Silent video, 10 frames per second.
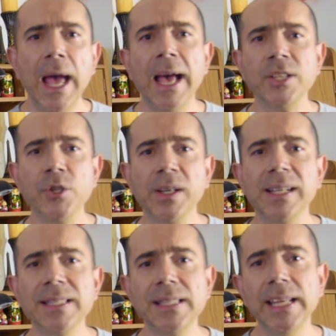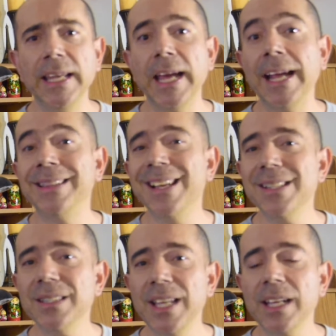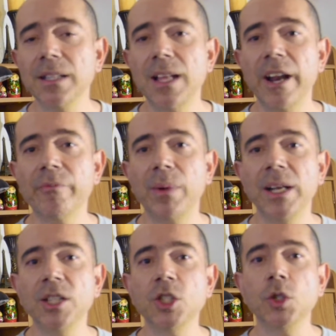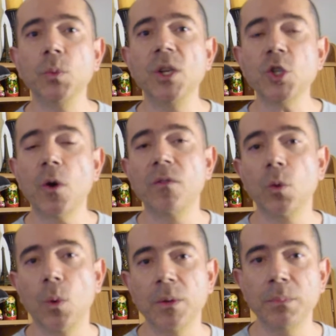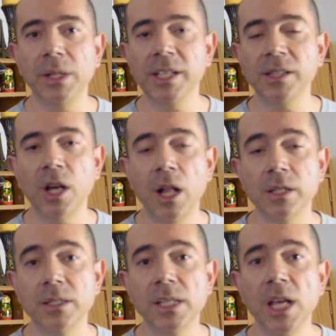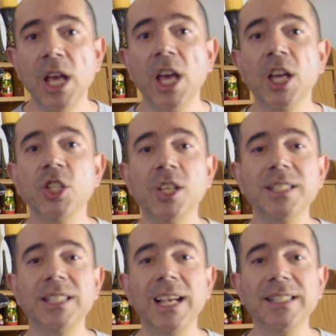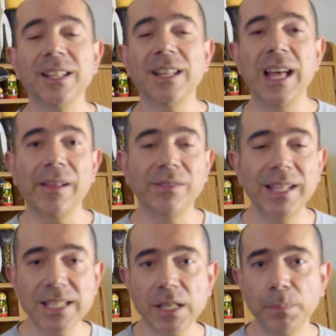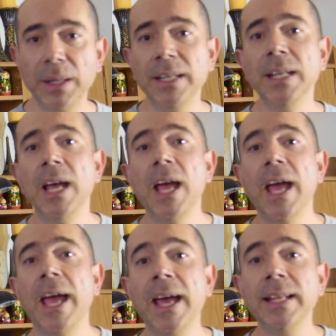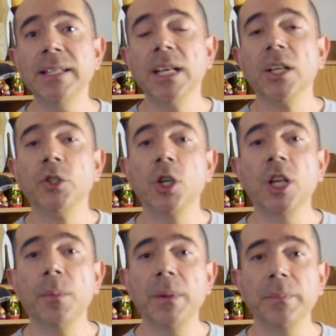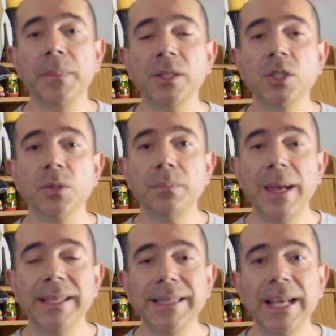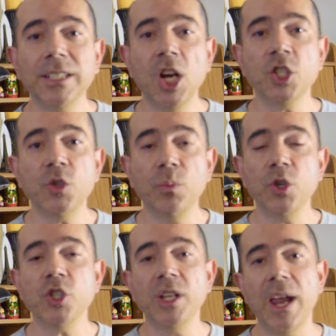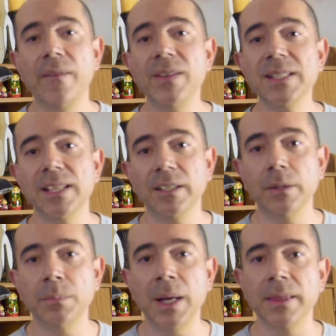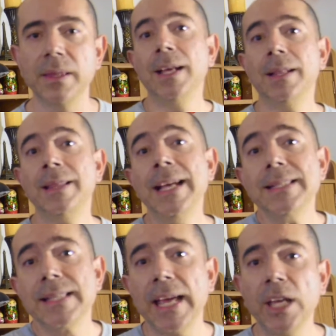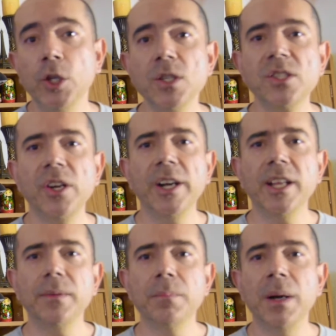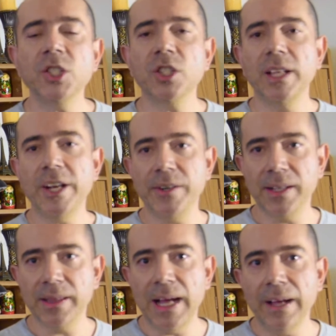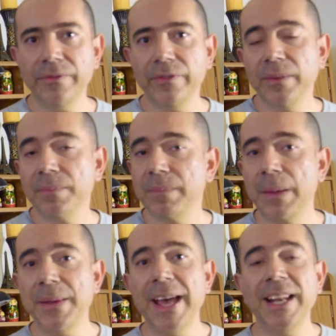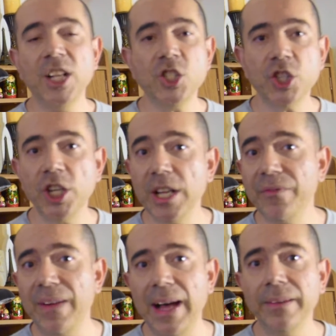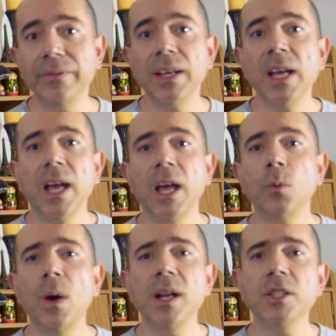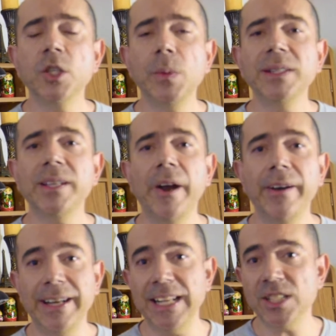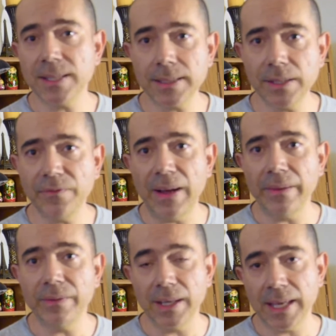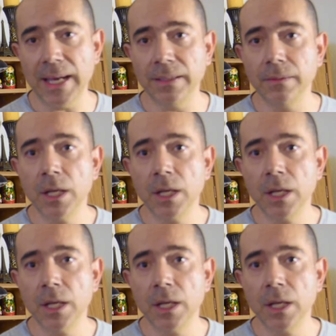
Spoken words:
As you can see, it doesn't take a lot of money to reach over $1 million. It just takes a lot of discipline and your commitment to make that contribution every single month. Let's say you started much later in life, maybe at age 35, and wanted to retire at age 65 again.